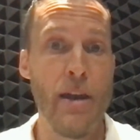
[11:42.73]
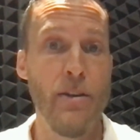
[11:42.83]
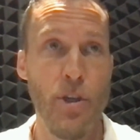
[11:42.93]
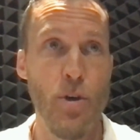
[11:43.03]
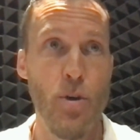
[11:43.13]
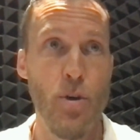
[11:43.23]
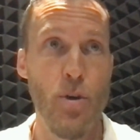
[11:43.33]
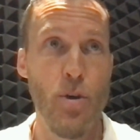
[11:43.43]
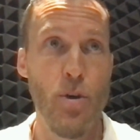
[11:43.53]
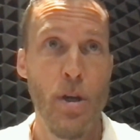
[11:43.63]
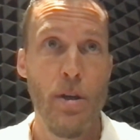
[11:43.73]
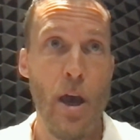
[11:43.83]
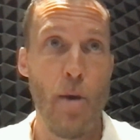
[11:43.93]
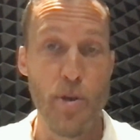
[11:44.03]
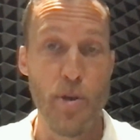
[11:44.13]
They're trying to
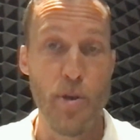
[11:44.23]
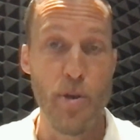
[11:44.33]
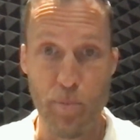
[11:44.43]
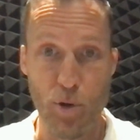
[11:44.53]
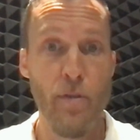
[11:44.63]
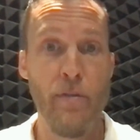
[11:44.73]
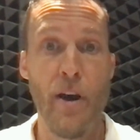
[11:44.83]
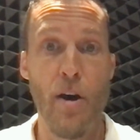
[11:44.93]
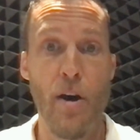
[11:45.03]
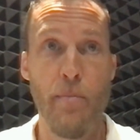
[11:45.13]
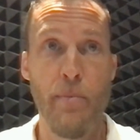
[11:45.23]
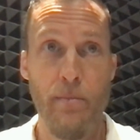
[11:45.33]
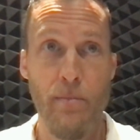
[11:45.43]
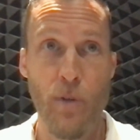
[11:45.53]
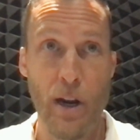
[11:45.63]
help you improve,
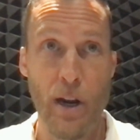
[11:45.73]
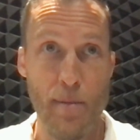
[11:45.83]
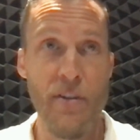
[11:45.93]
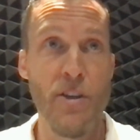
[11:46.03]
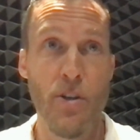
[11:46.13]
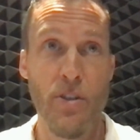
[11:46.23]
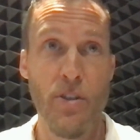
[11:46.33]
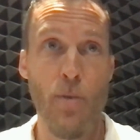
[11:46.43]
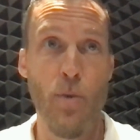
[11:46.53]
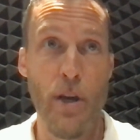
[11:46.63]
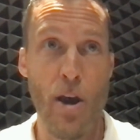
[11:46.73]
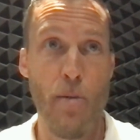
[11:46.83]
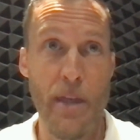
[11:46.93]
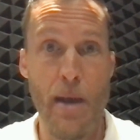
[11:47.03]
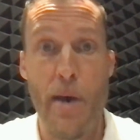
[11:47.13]
help recommend features that
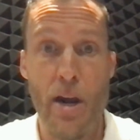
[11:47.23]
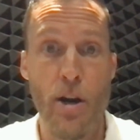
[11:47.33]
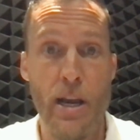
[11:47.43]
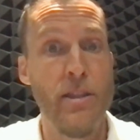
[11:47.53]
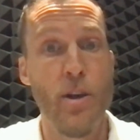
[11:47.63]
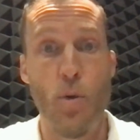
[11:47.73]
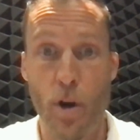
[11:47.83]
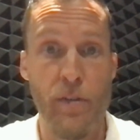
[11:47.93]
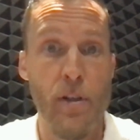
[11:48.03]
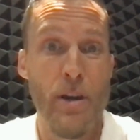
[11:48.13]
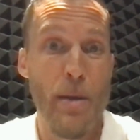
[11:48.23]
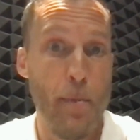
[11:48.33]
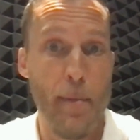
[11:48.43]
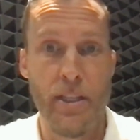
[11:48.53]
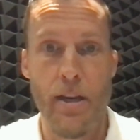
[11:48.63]
would help them better in their
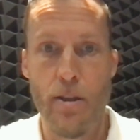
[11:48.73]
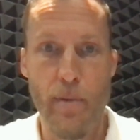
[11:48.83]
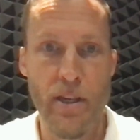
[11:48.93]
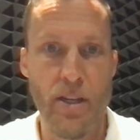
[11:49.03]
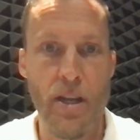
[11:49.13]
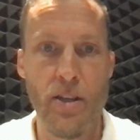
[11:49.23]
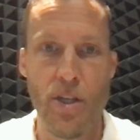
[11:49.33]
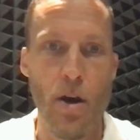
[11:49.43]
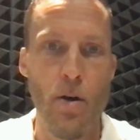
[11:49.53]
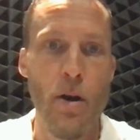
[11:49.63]
workflow and implement it in their business.